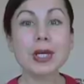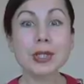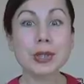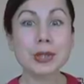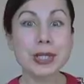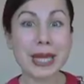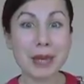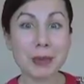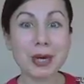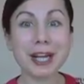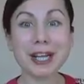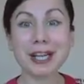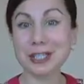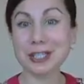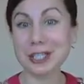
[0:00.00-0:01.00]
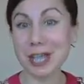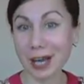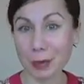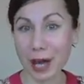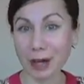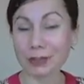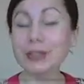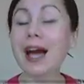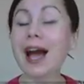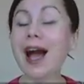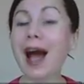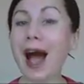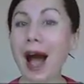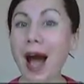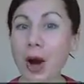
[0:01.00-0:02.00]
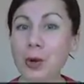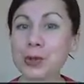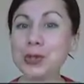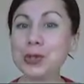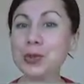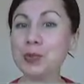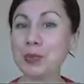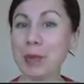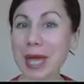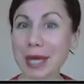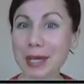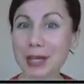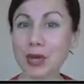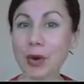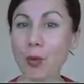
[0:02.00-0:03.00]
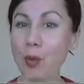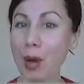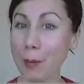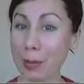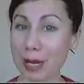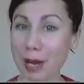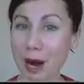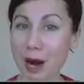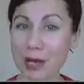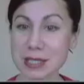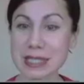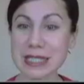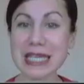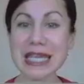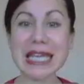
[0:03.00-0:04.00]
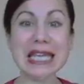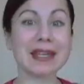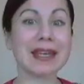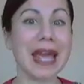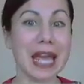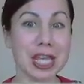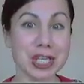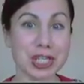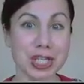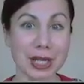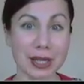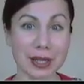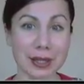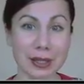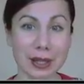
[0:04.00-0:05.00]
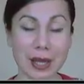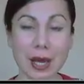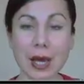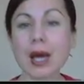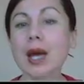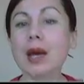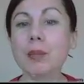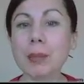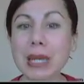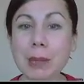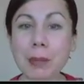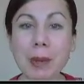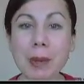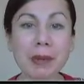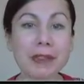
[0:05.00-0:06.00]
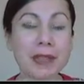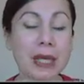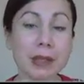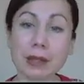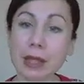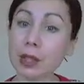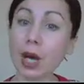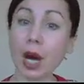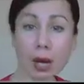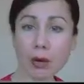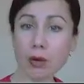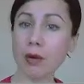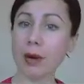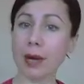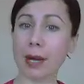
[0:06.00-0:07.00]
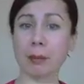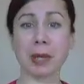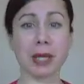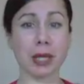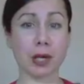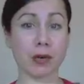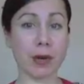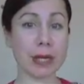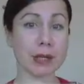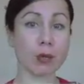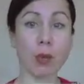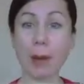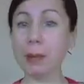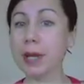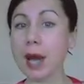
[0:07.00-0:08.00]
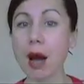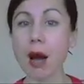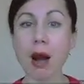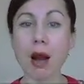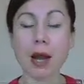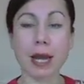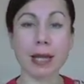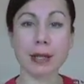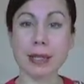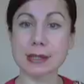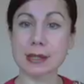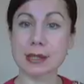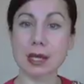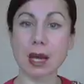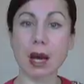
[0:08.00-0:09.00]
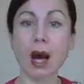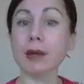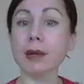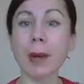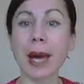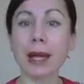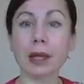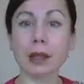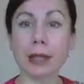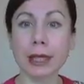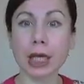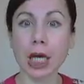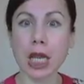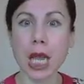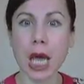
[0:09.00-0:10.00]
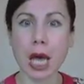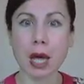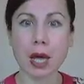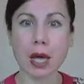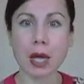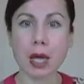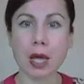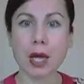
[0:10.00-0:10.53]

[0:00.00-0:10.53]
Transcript: Today we're going to talk about how to make your webinars engaging. Many people think that, I'm going to create a webinar and it's automatically going to